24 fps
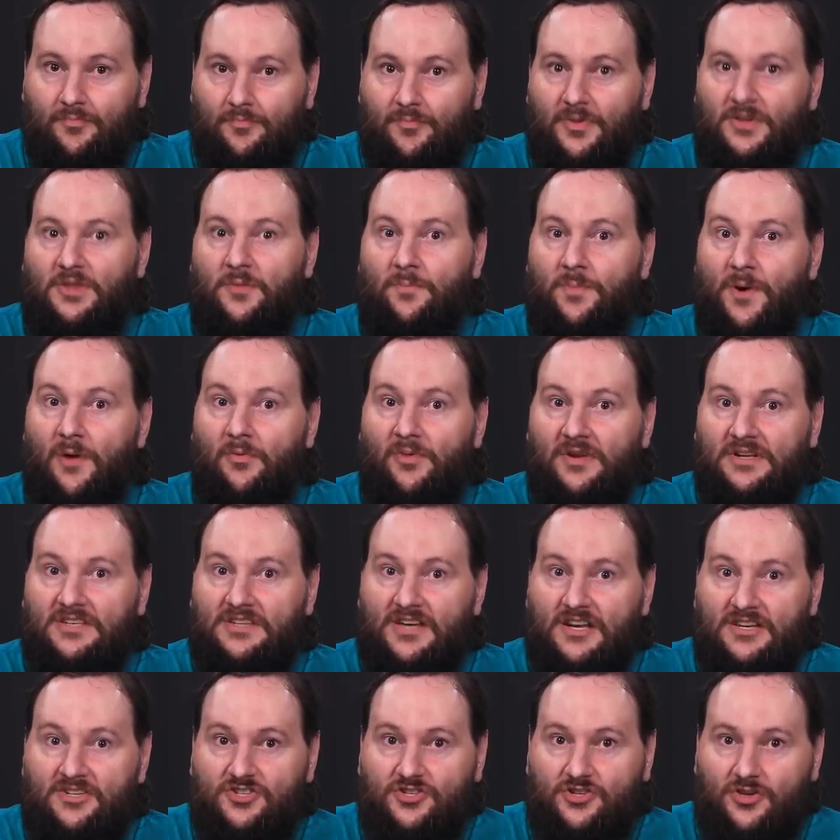But the public
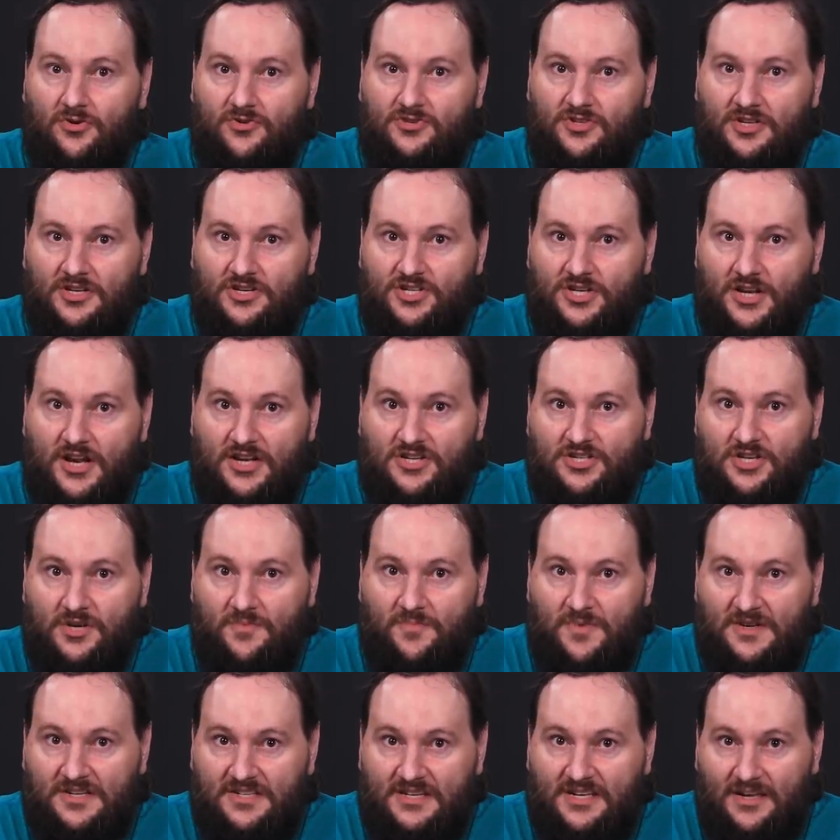test shows that
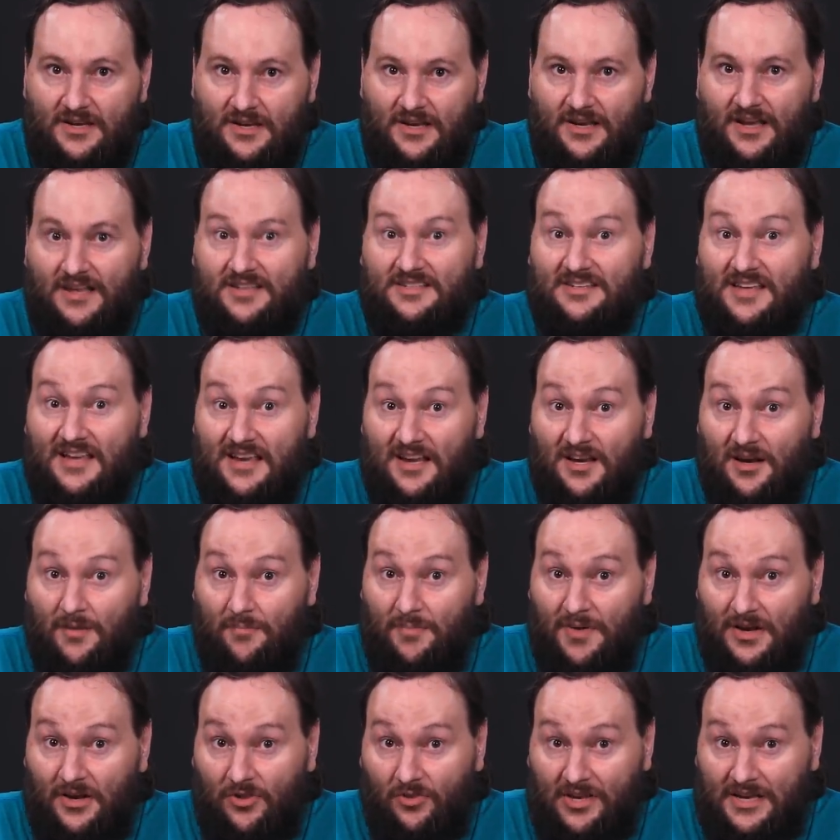ChatGPT had taken a
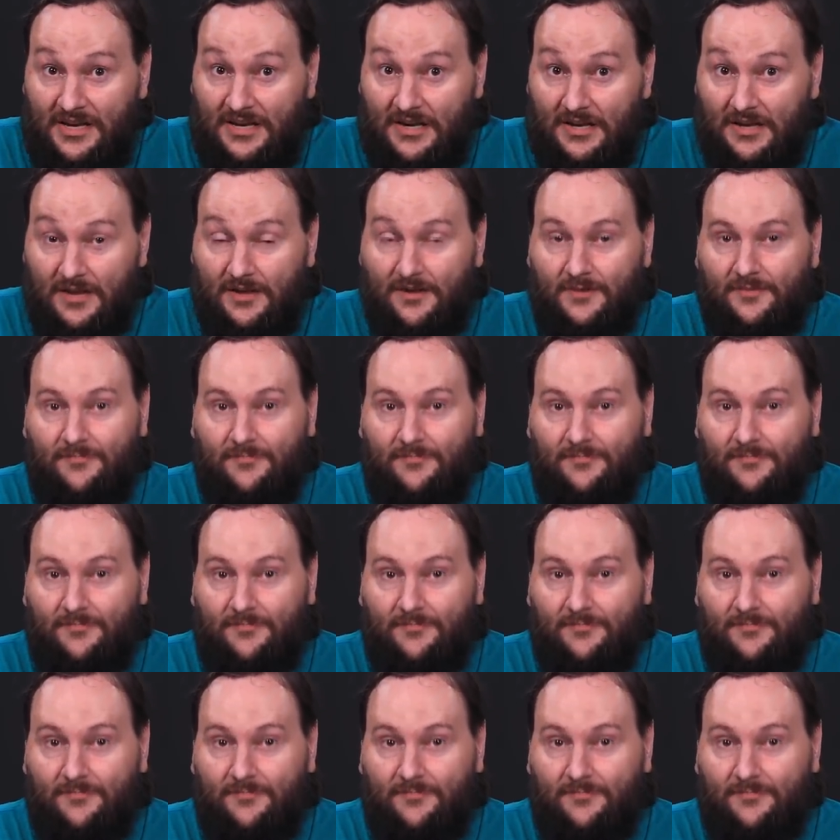big lead.